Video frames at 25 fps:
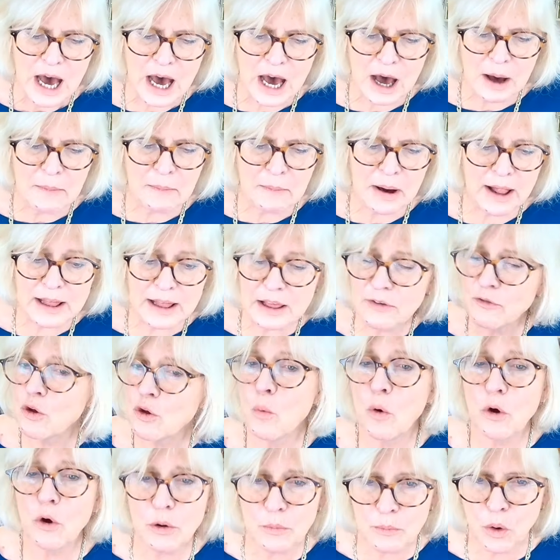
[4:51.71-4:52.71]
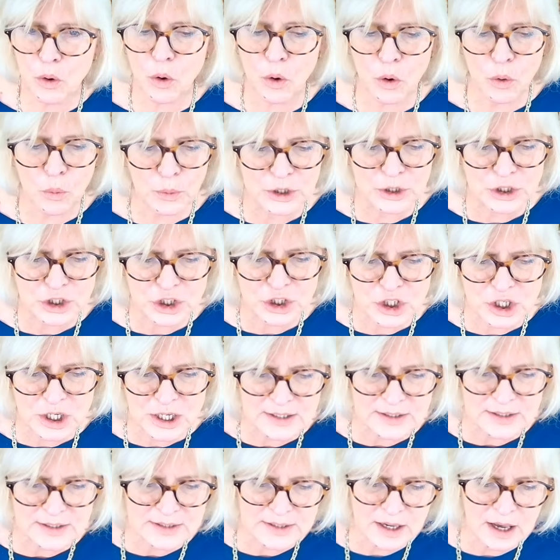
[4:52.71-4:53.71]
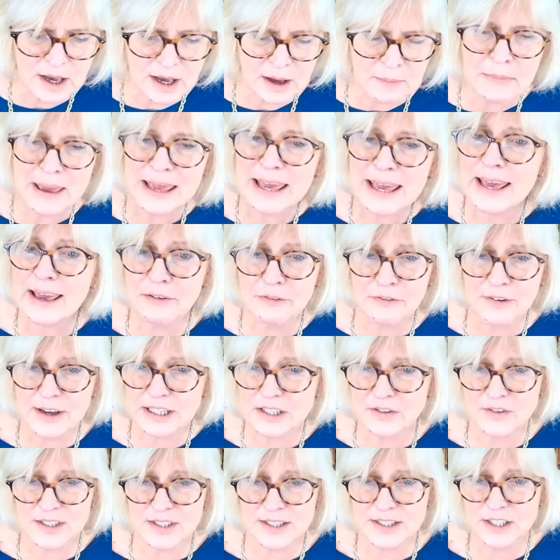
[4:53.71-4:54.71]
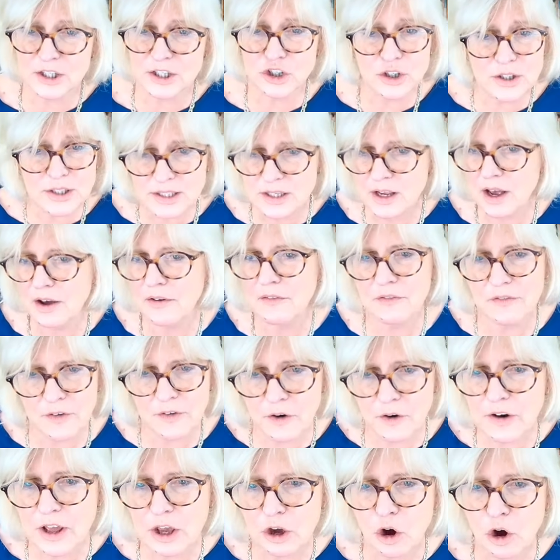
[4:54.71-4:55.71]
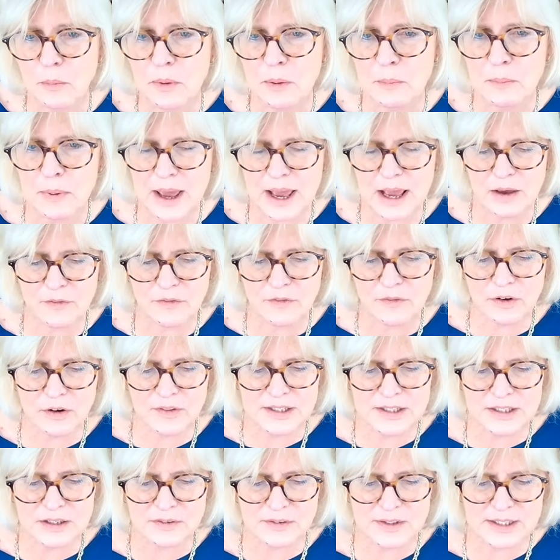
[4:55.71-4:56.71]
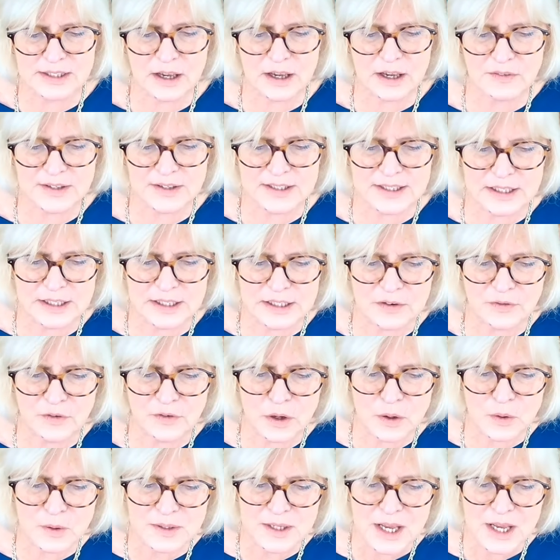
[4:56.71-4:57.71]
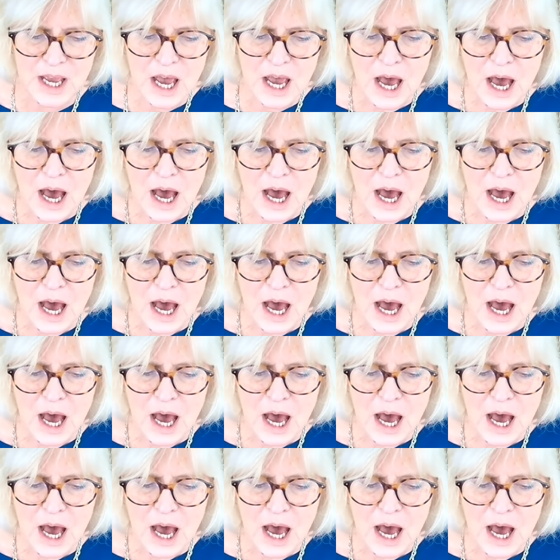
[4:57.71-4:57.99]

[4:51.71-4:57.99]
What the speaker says: I'll give you one more, which is making effective decisions. Very common behaviour in the civil service interviews.